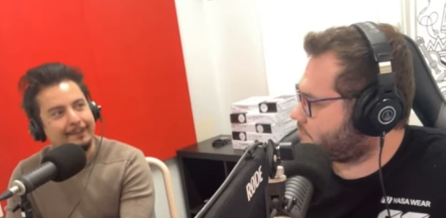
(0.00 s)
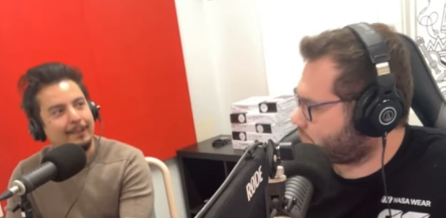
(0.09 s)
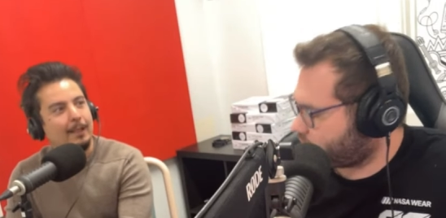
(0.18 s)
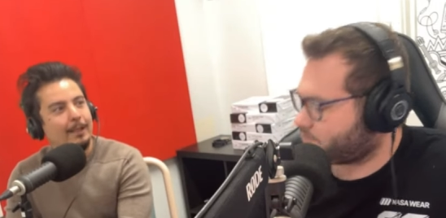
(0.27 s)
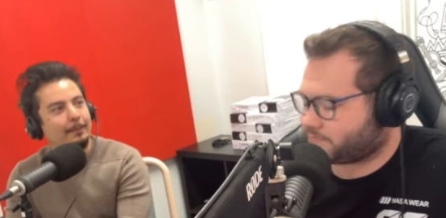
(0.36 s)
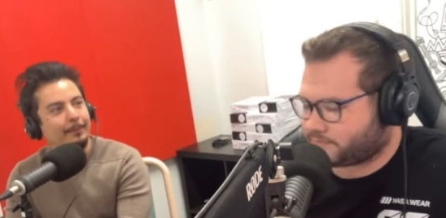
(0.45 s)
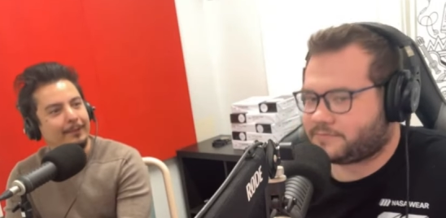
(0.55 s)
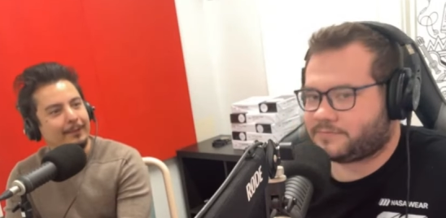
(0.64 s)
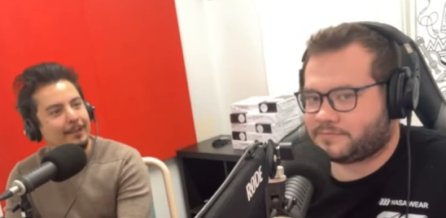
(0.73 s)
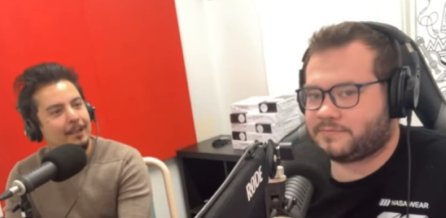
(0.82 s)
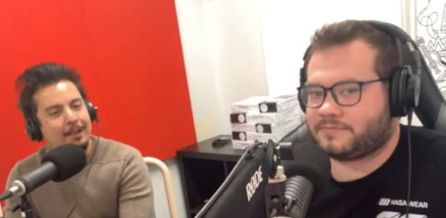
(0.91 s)
Speaker 1: times
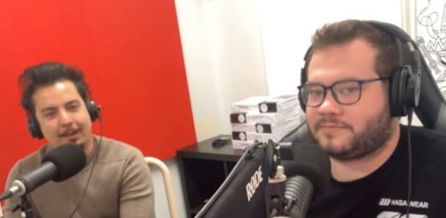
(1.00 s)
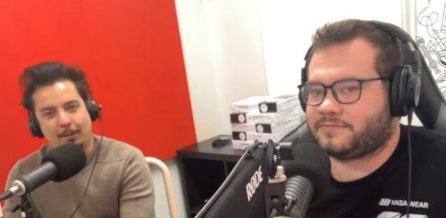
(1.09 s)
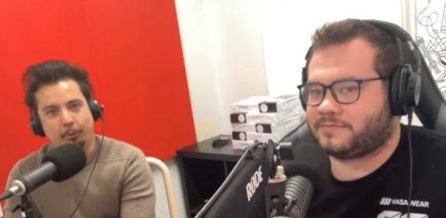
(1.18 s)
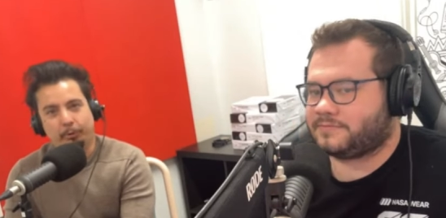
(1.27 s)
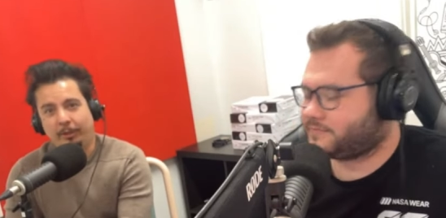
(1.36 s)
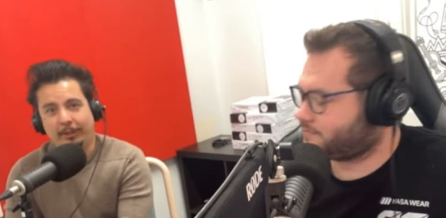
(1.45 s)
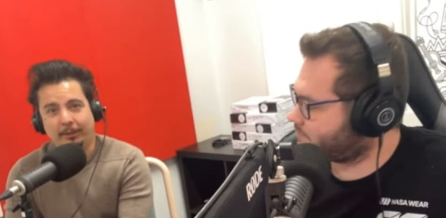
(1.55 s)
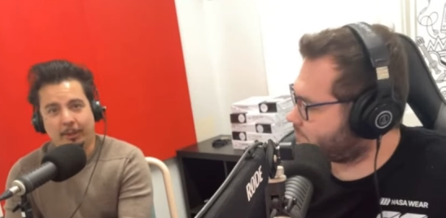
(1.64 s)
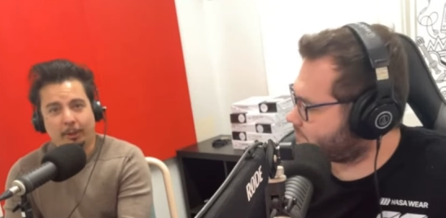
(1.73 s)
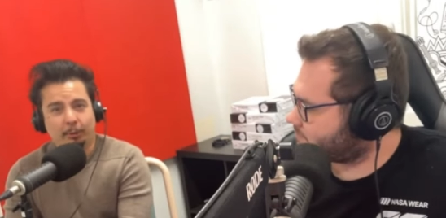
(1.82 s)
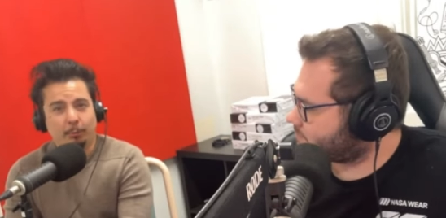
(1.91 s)
and watching, you
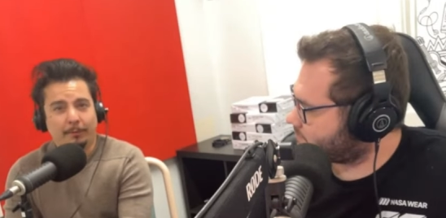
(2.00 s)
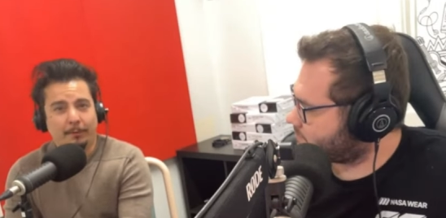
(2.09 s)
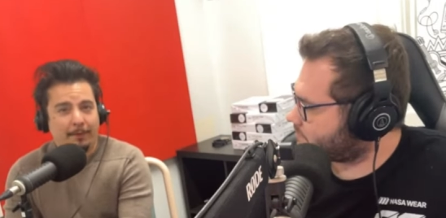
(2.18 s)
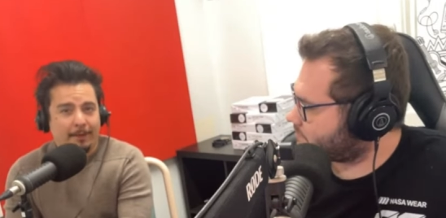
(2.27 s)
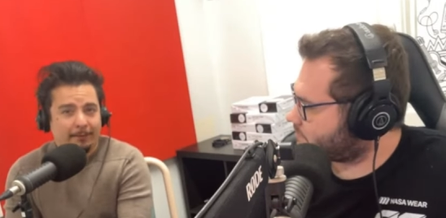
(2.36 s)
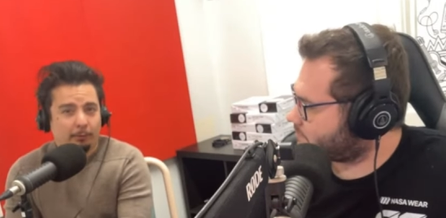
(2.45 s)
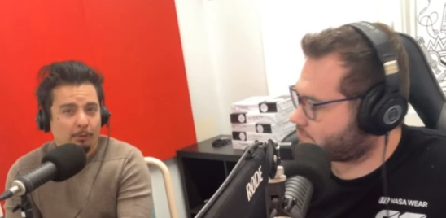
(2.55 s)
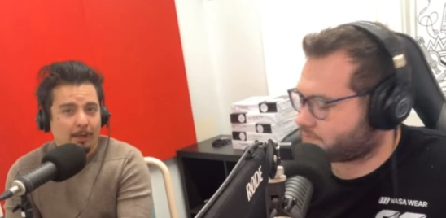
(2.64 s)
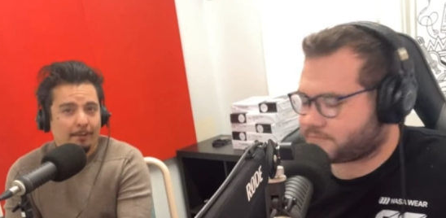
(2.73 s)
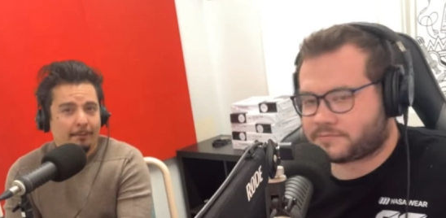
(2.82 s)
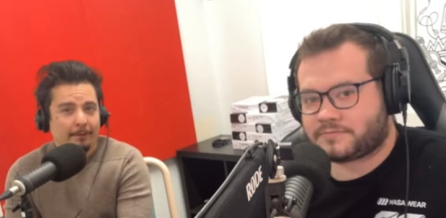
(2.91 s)
know, two of the fastest
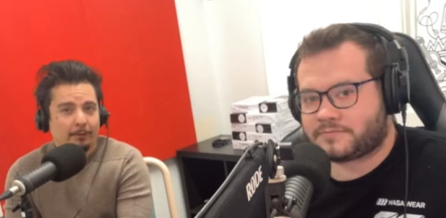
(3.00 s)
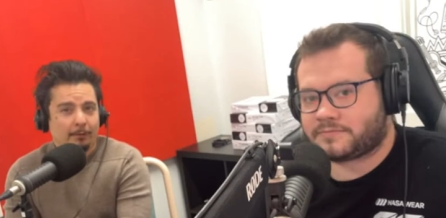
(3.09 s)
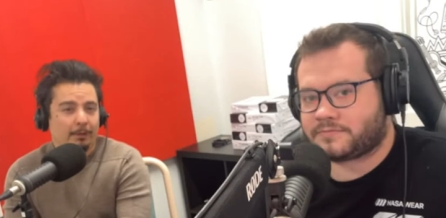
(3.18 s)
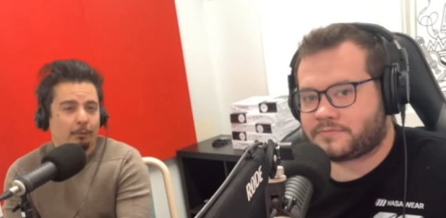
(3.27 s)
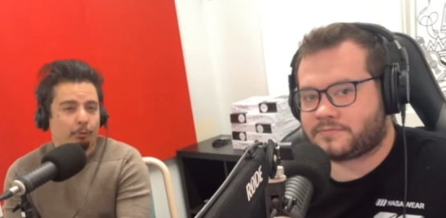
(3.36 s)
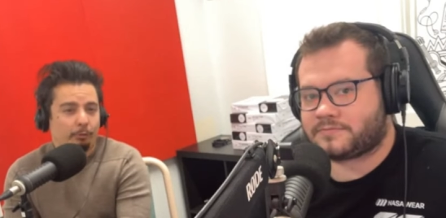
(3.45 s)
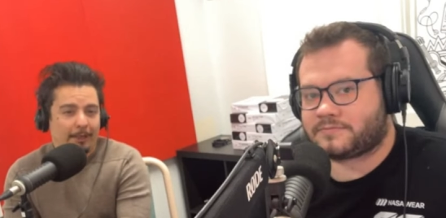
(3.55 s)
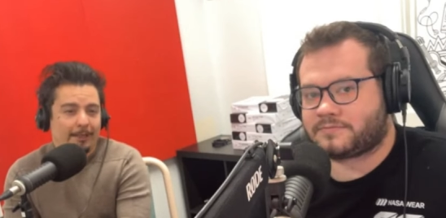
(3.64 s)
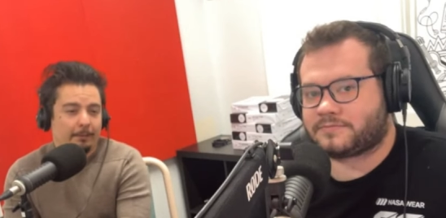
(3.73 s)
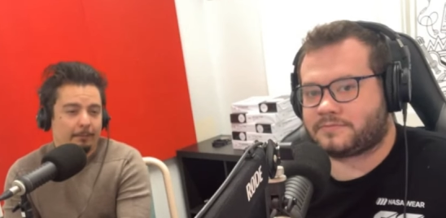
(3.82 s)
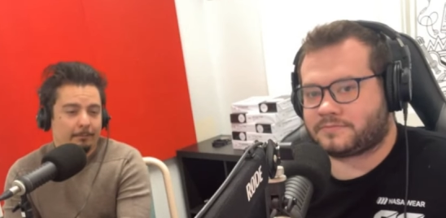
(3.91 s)
drivers in
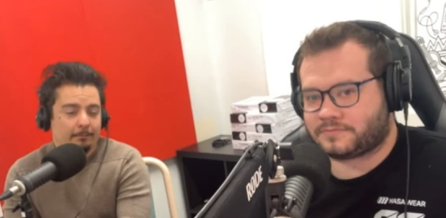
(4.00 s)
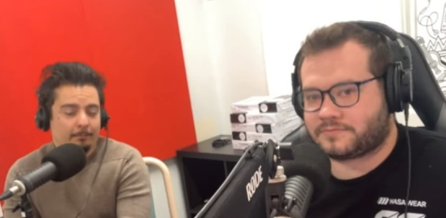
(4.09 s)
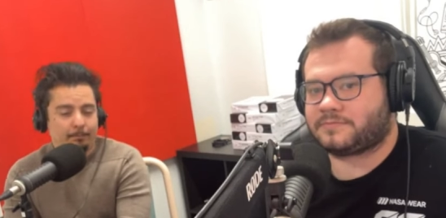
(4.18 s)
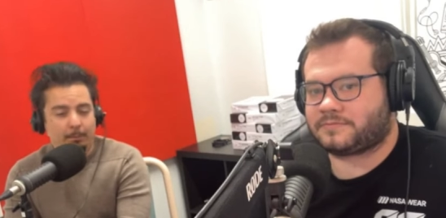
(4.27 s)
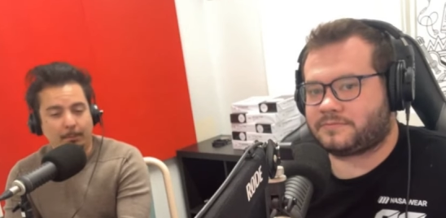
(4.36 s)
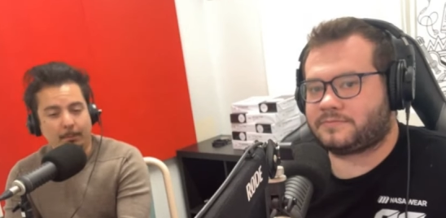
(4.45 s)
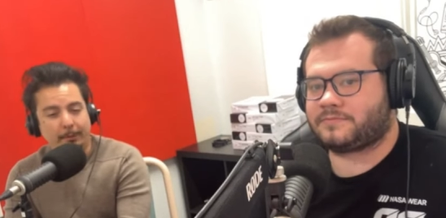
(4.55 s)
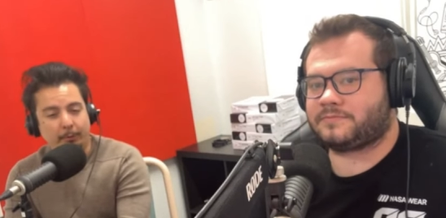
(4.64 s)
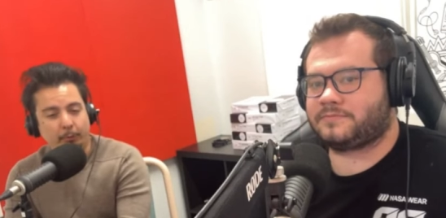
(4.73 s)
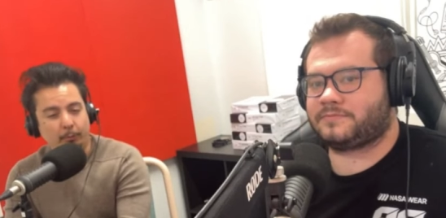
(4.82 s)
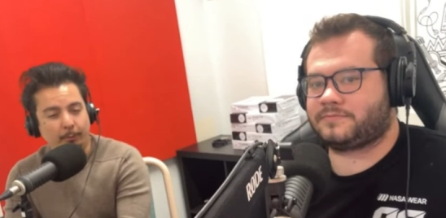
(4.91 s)
Australia and probably
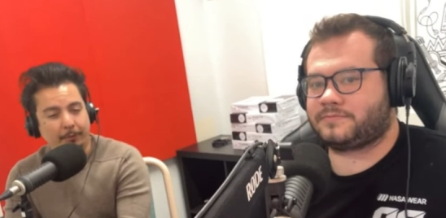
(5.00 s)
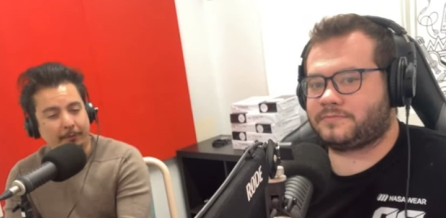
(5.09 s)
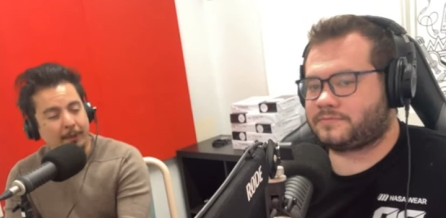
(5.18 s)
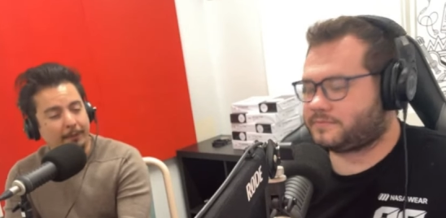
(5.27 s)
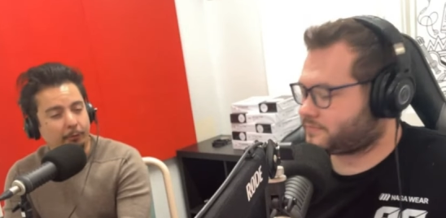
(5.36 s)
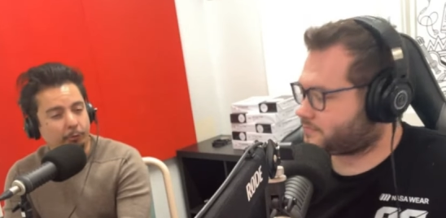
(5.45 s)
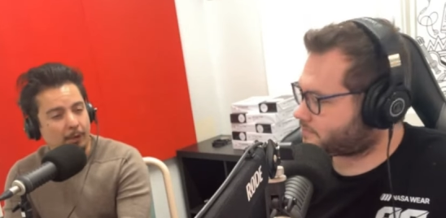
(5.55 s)
two of the fastest